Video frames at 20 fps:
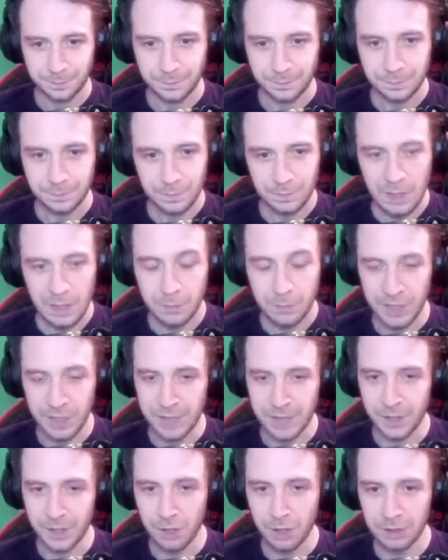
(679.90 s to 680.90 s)
But yeah, the
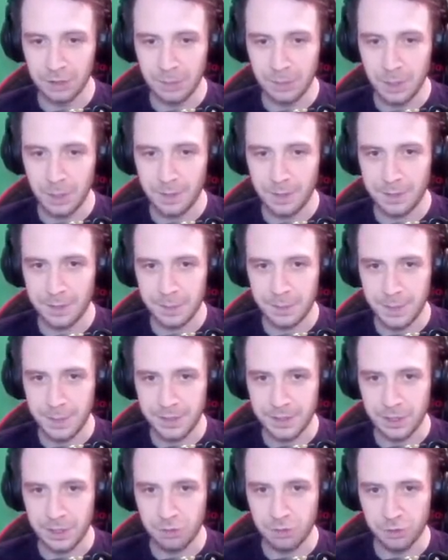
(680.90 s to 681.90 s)
Holy Water is basically
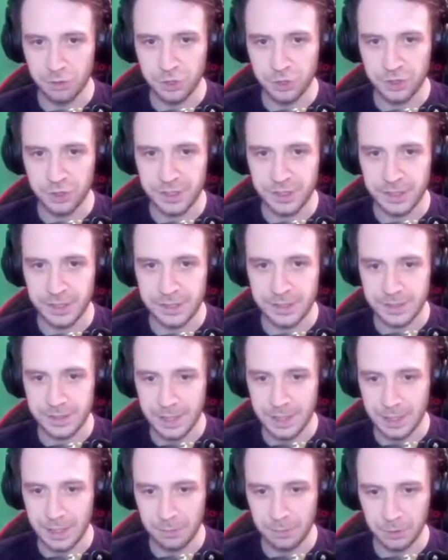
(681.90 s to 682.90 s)
crucial to this entire
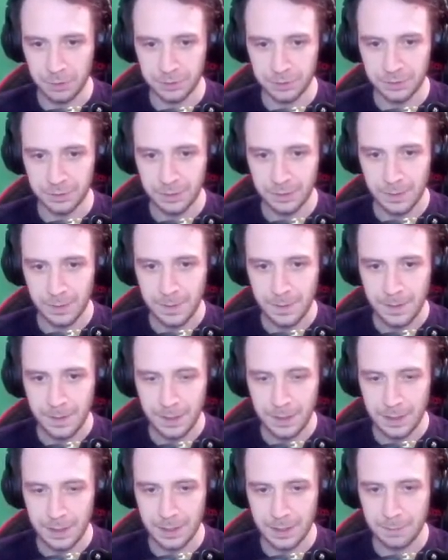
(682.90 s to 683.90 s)
run.
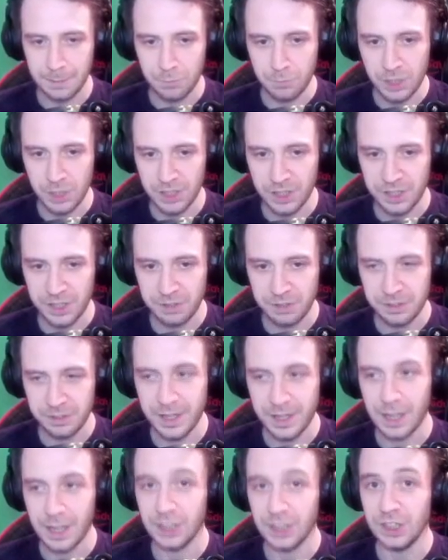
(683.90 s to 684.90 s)
We're going to use that a
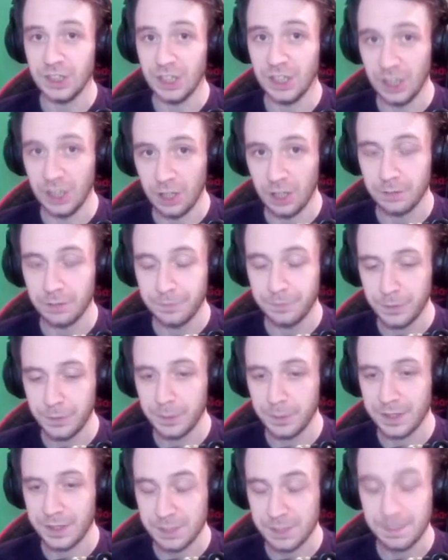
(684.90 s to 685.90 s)
lot,
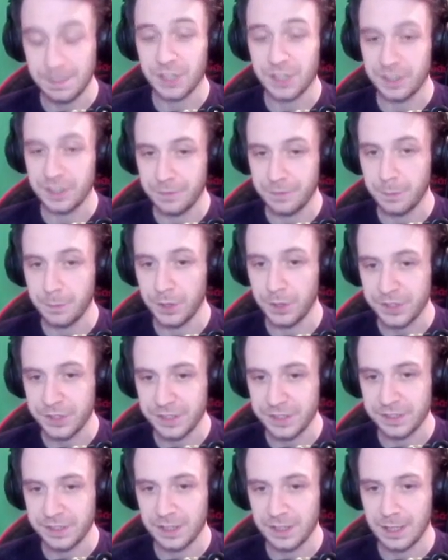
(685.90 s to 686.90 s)
especially for bosses.
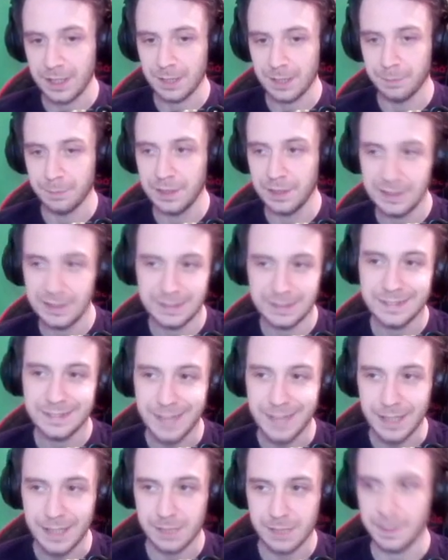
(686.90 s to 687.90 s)
It completely
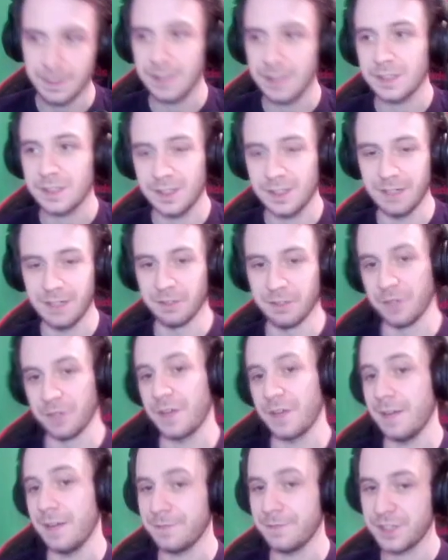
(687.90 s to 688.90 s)
decimates near enough every
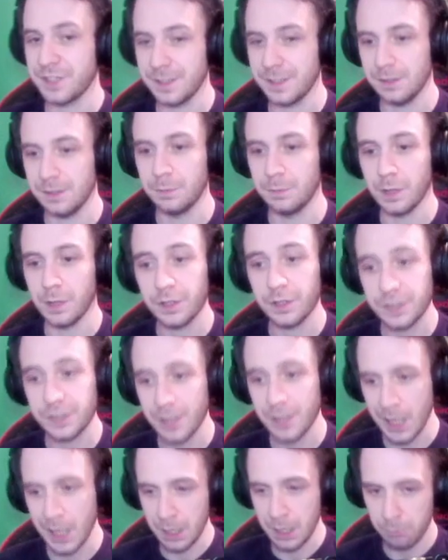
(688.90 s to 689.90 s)
single boss.
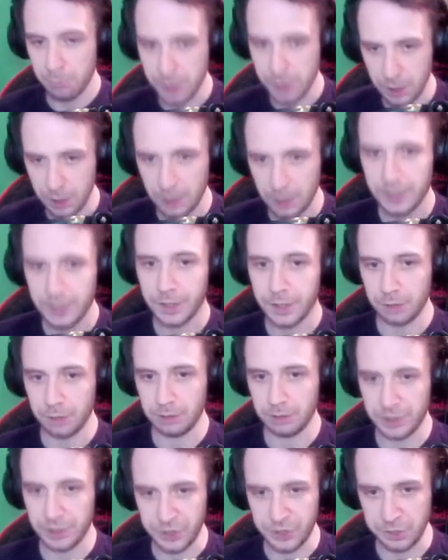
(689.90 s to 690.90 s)
We call it the Holy
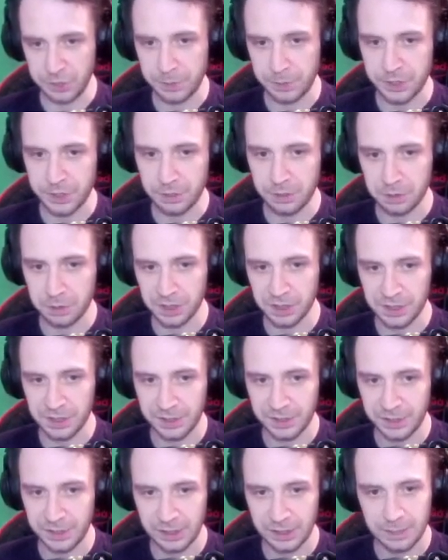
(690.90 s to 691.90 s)
Super Soaker in the
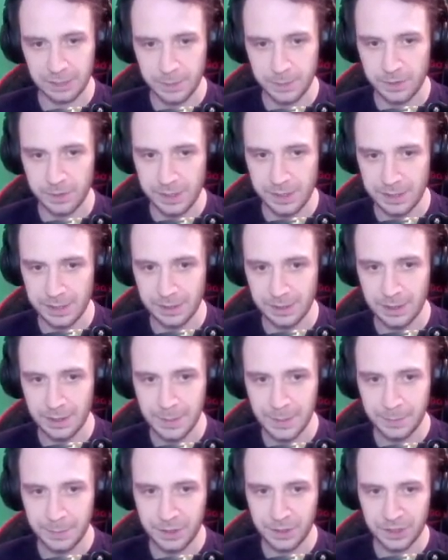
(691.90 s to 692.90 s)
community
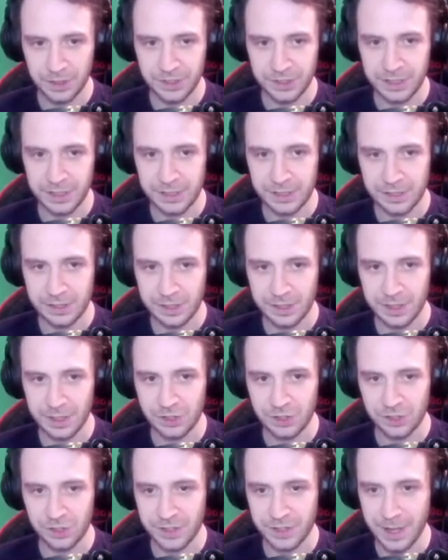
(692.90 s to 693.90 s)
because it's just
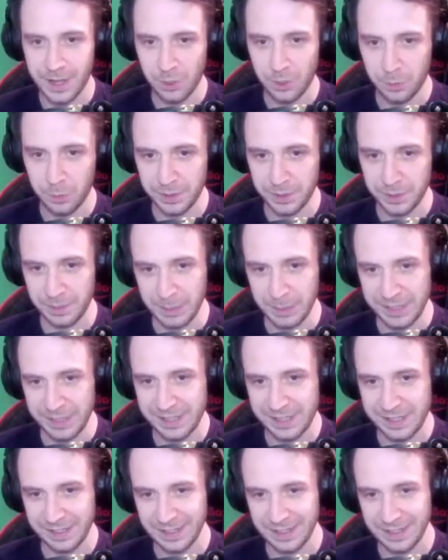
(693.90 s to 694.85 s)
that OP basically.